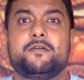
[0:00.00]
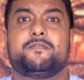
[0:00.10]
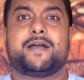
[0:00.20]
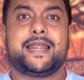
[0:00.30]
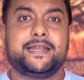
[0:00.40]

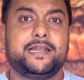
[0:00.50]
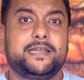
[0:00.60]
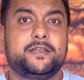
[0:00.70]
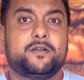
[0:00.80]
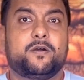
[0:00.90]

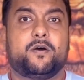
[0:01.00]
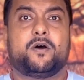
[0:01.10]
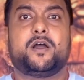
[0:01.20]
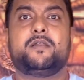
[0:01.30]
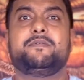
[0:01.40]
Finally,
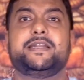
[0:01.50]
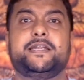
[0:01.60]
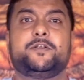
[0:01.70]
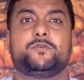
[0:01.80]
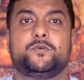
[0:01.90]
all we
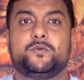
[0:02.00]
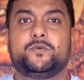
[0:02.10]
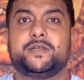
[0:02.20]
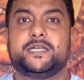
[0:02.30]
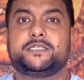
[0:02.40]
need to
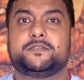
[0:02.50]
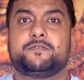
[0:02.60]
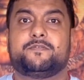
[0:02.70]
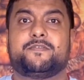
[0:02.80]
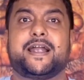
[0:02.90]
do is
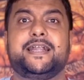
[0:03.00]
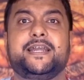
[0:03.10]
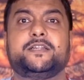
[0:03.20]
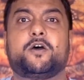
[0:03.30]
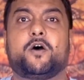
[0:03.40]

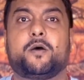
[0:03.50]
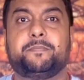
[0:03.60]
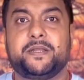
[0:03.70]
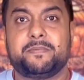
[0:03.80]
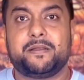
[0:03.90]
finding the
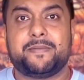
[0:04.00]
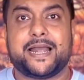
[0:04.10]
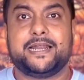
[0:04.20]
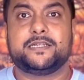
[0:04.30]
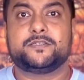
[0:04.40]
optimal
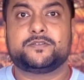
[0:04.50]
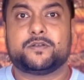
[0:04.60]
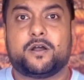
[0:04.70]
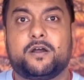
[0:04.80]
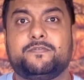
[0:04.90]
balance
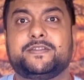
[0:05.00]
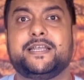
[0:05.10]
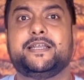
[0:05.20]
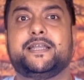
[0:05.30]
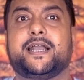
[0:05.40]
of
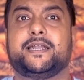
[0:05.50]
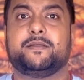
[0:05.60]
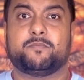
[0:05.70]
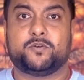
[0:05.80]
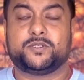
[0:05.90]
thinking and
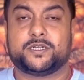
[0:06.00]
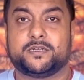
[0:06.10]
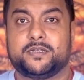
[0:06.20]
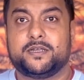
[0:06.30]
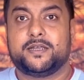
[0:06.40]
emotion.
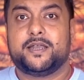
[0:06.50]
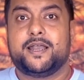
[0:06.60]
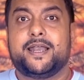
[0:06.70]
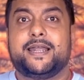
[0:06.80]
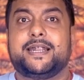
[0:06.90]

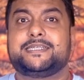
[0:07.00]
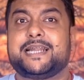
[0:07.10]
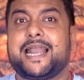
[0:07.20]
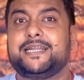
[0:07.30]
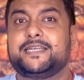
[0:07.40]
It's
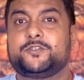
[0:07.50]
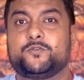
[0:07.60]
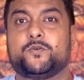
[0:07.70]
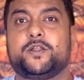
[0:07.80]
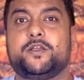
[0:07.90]
like the
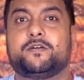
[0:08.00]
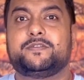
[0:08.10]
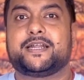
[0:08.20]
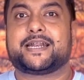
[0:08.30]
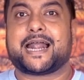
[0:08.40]
story of
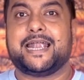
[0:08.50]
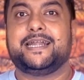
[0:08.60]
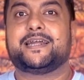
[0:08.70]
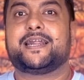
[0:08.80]
the rider